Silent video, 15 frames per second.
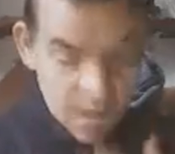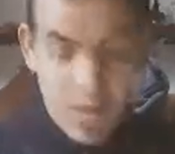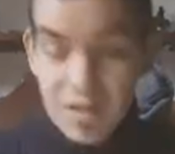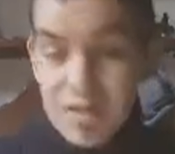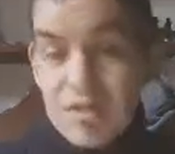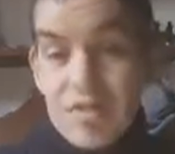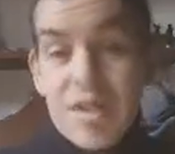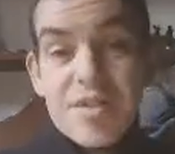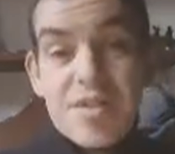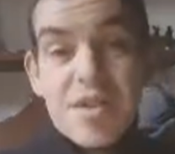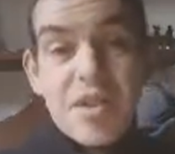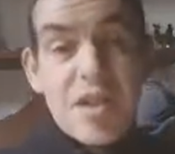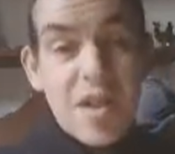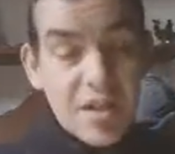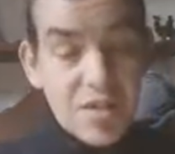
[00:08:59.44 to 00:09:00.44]
Let's
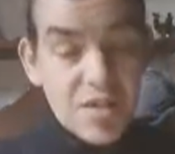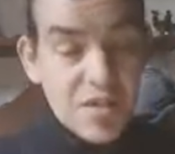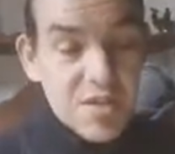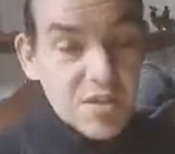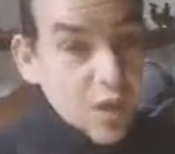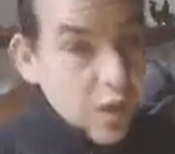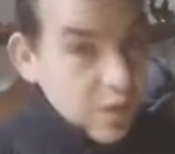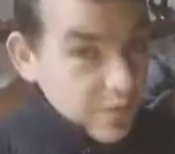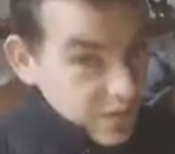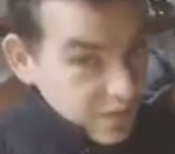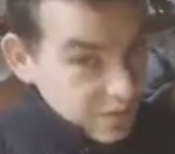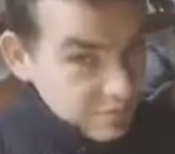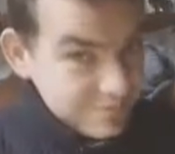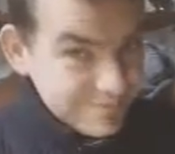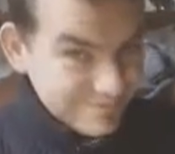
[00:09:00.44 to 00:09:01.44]
say I use it
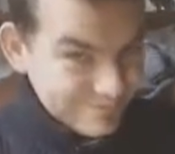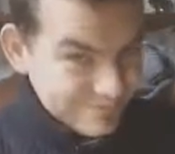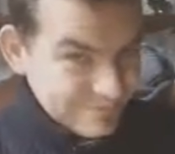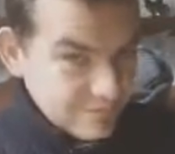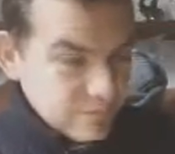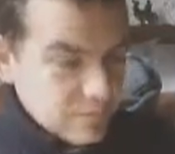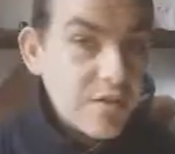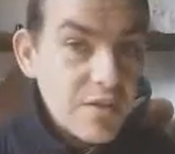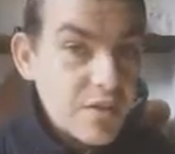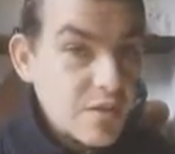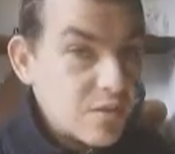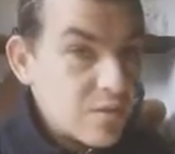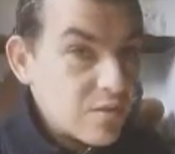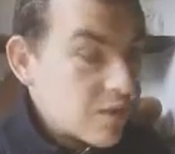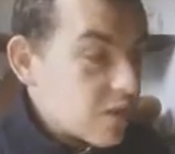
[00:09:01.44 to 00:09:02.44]
often
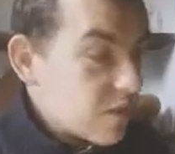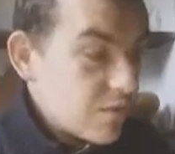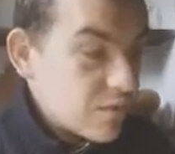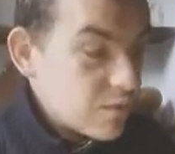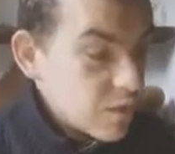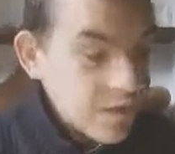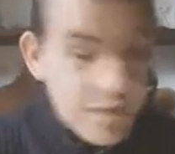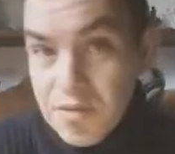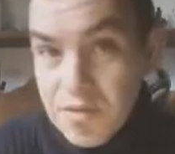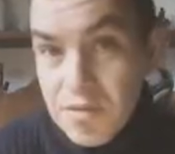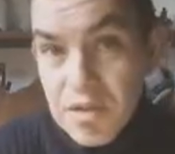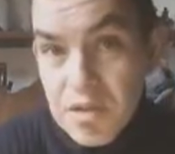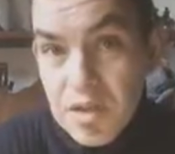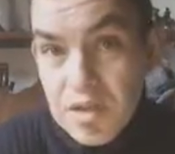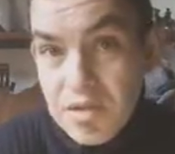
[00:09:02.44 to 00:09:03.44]
to cover
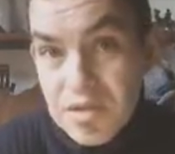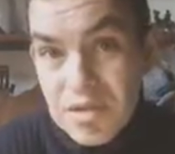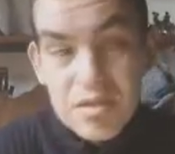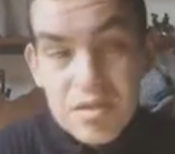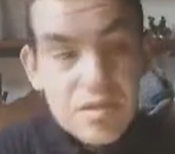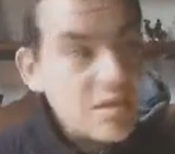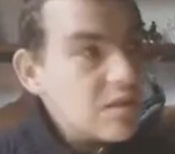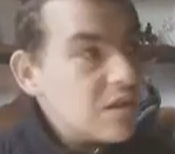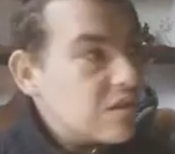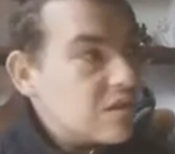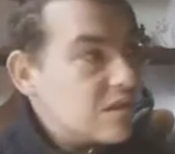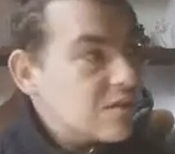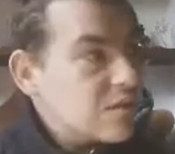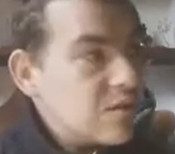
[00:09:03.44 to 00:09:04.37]
whatever I need, or to